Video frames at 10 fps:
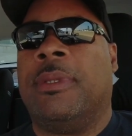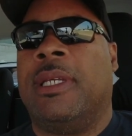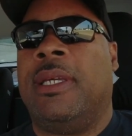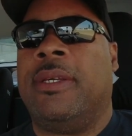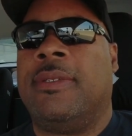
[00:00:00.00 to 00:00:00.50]

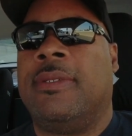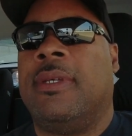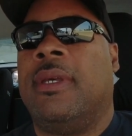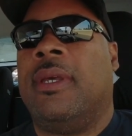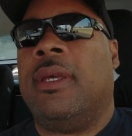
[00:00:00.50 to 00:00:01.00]
leagues
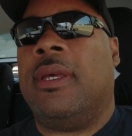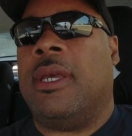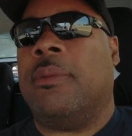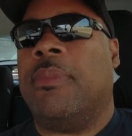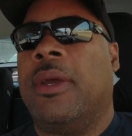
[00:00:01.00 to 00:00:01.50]

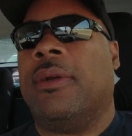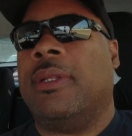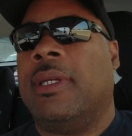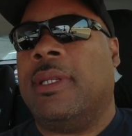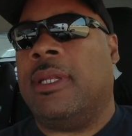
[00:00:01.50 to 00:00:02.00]
in
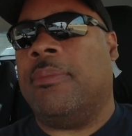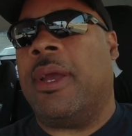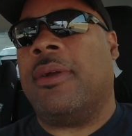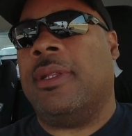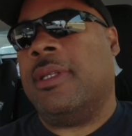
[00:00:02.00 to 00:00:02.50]
Maryland, and
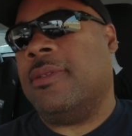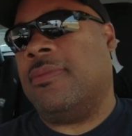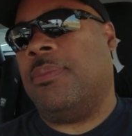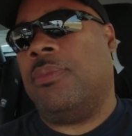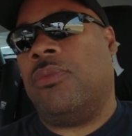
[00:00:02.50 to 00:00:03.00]
Maryland is
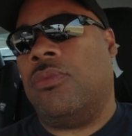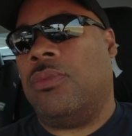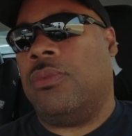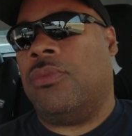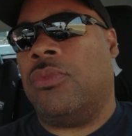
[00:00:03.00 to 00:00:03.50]

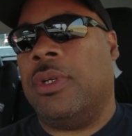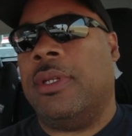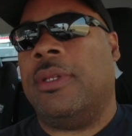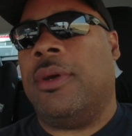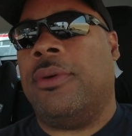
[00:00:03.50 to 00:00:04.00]

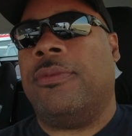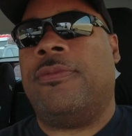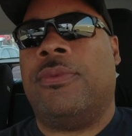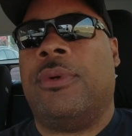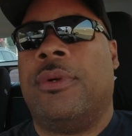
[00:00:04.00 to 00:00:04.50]
really known
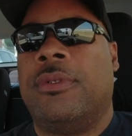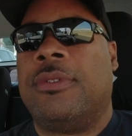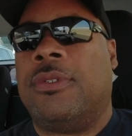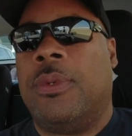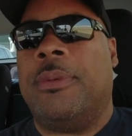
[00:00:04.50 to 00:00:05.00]
for
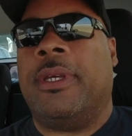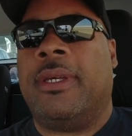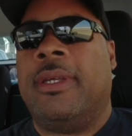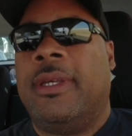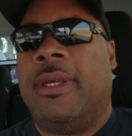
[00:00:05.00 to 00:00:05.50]

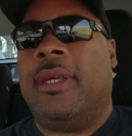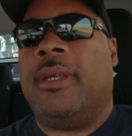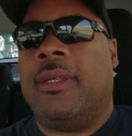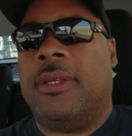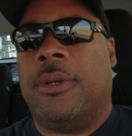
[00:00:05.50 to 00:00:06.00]
swimming,
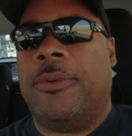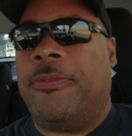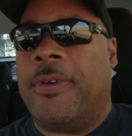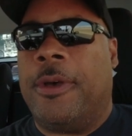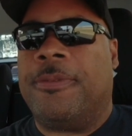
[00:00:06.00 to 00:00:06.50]
you know,
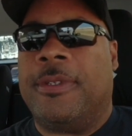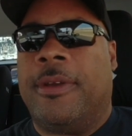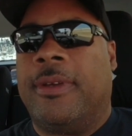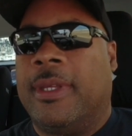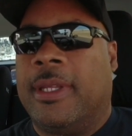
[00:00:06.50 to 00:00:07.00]
with Phelps and
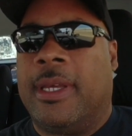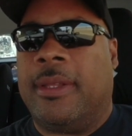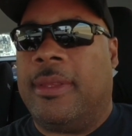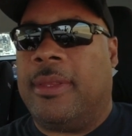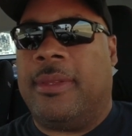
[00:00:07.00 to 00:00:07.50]
everything.
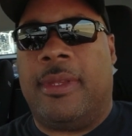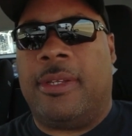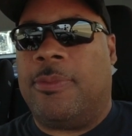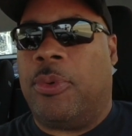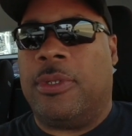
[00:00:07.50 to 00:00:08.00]
That
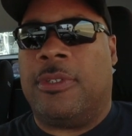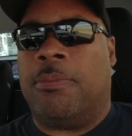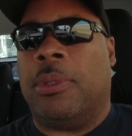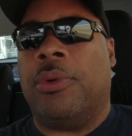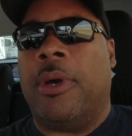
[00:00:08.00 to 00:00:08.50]
sport just
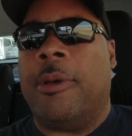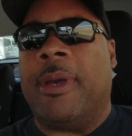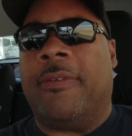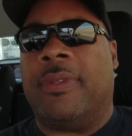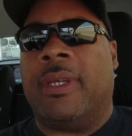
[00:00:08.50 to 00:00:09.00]
blew up
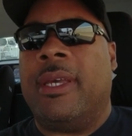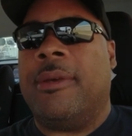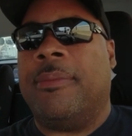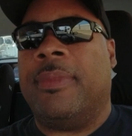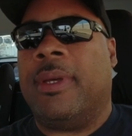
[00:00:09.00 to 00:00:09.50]
after
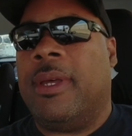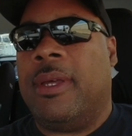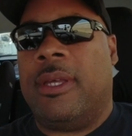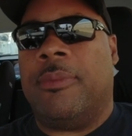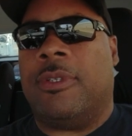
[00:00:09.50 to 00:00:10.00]
him,
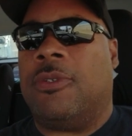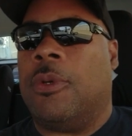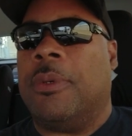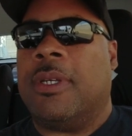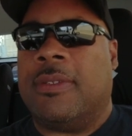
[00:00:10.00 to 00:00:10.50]
but
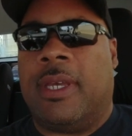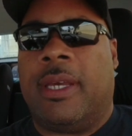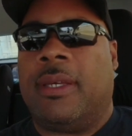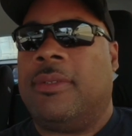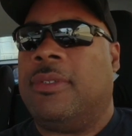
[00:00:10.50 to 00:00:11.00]
swimming is
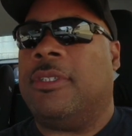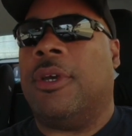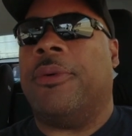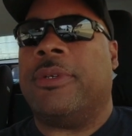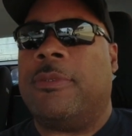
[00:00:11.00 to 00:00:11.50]
like
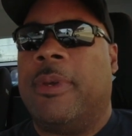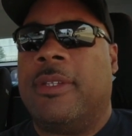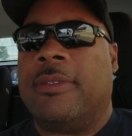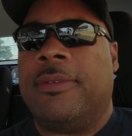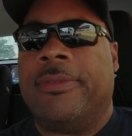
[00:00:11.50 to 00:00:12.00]
so
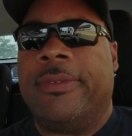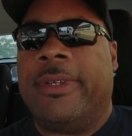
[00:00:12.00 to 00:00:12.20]
expensive.